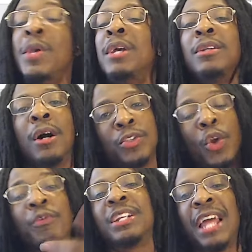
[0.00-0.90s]
Y'all, don't
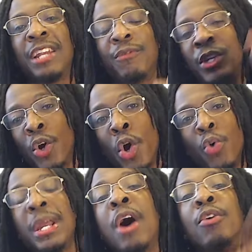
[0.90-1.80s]
forget to like the video.
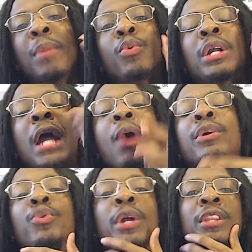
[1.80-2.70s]
We out. Remember, with God, we can
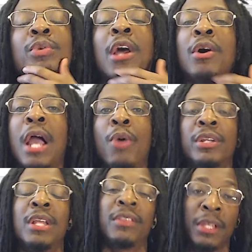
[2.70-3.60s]
do anything. Without God, we're
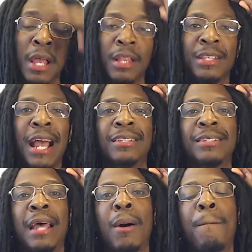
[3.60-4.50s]
nothing. The doctor's
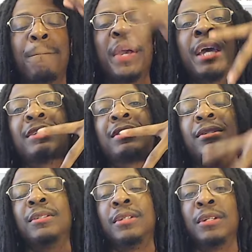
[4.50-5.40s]
out. Peace.
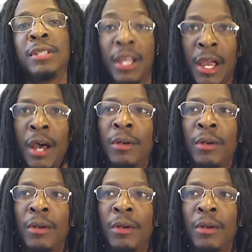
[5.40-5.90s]
Love y'all.